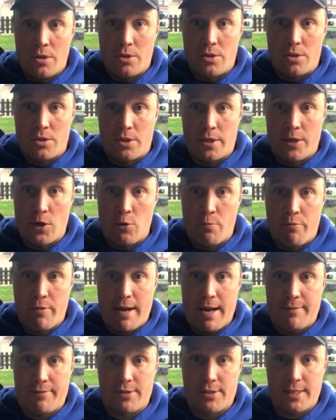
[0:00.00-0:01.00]

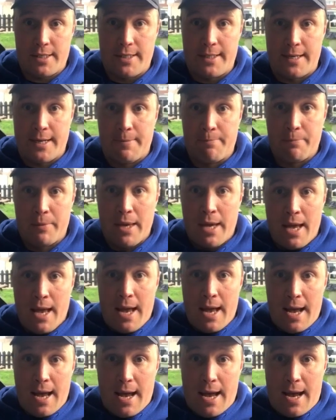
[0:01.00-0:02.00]
Tilbury FC.
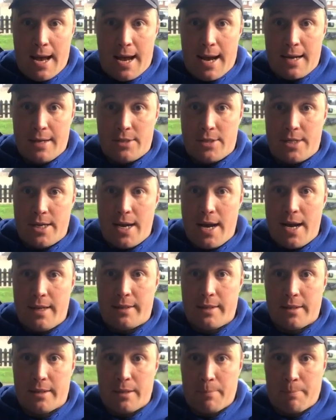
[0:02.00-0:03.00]
And yeah,
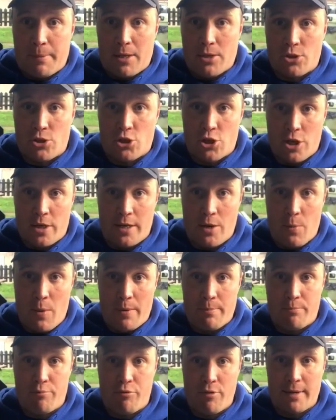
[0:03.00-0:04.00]
the bus journey
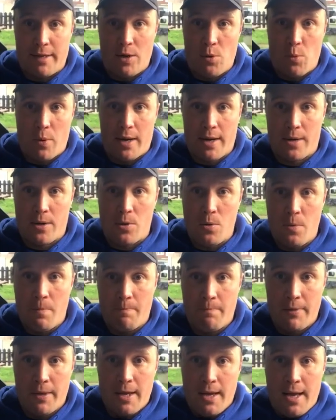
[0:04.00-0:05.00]
went pretty well.
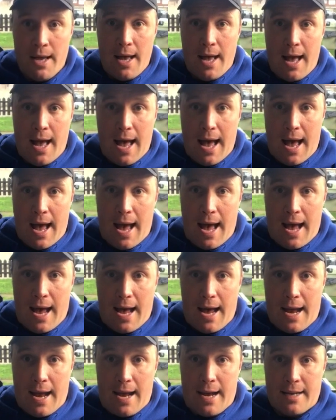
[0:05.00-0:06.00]

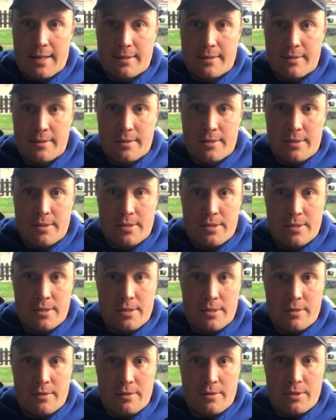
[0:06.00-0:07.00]
And
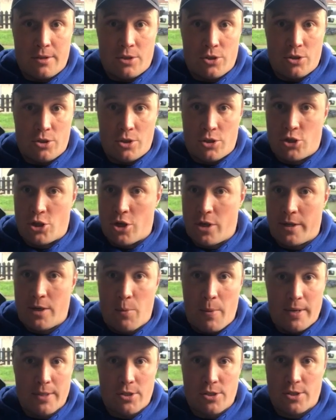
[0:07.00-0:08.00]
the journey
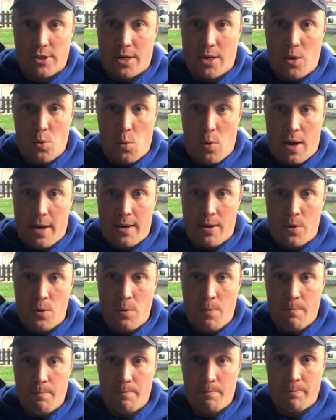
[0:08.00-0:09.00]
went so
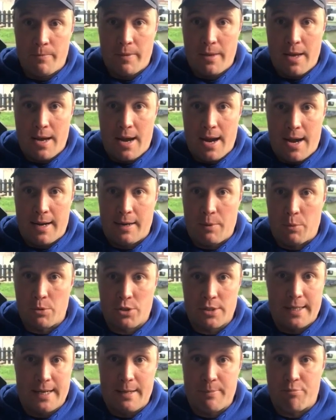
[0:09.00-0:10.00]
well, and there
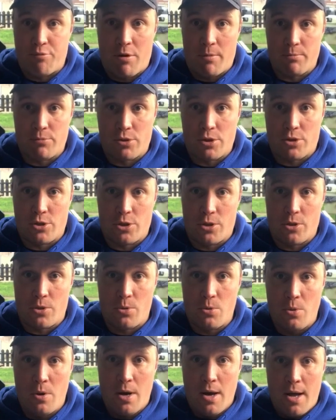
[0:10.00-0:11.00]
wasn't any problems at all.